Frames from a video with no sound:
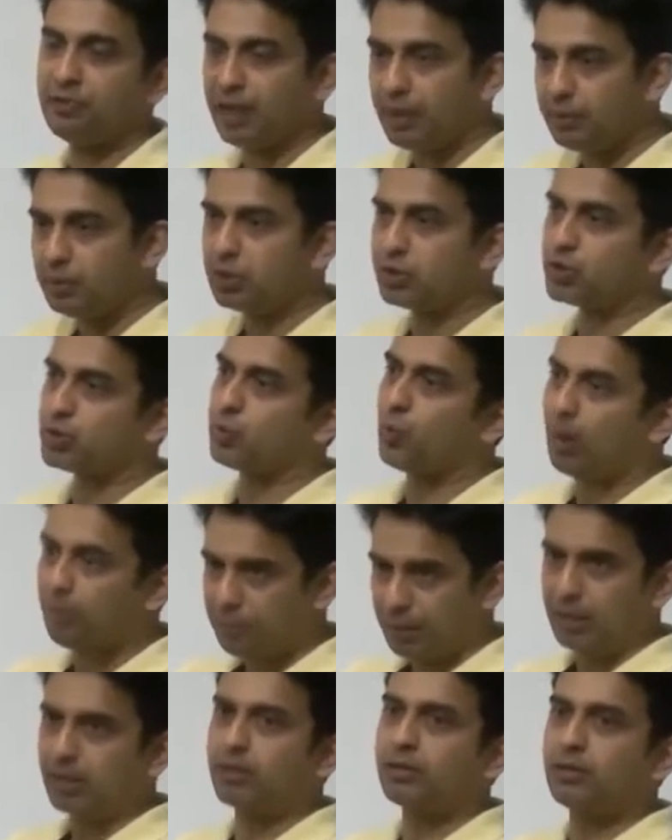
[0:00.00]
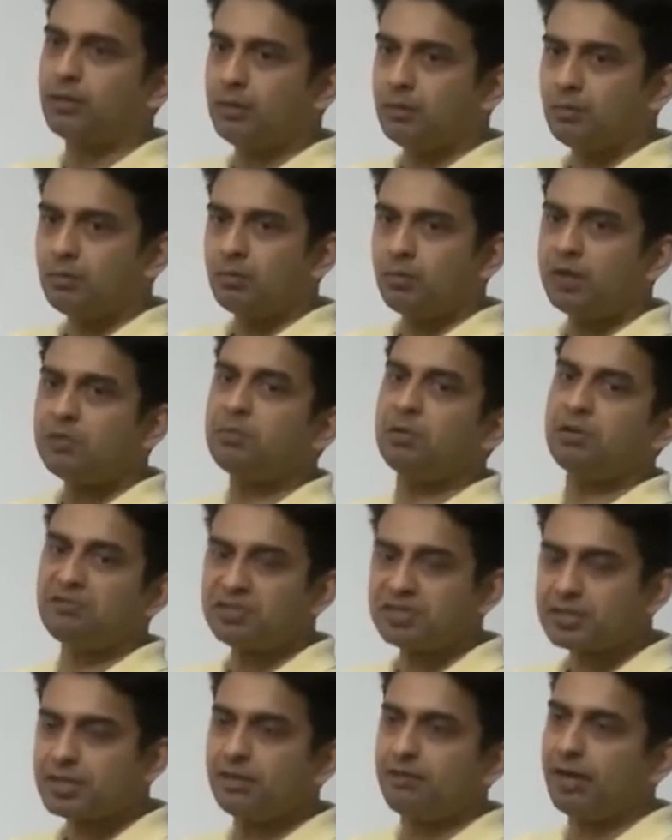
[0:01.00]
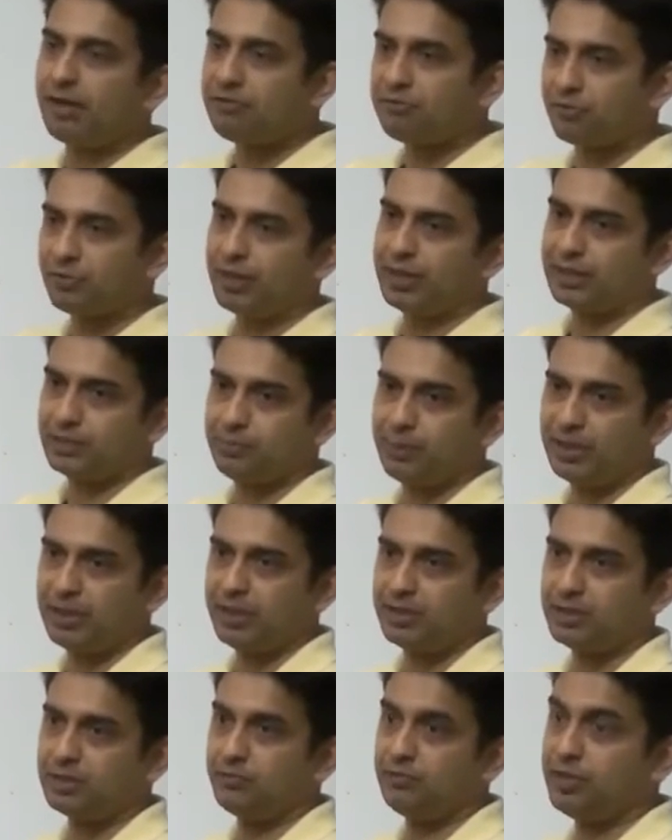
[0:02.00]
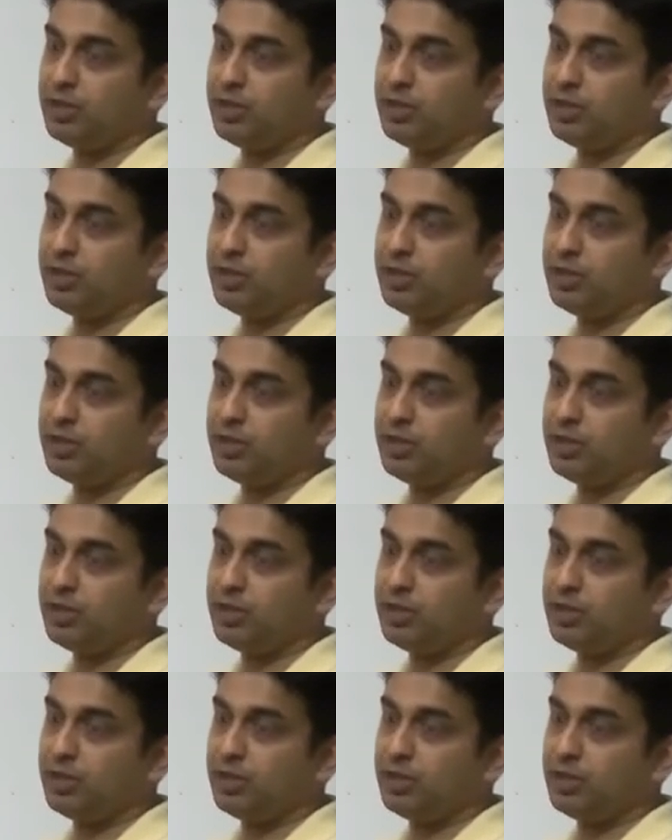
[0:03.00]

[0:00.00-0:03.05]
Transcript: We were able to swap it, right? But we are still left with an expectation.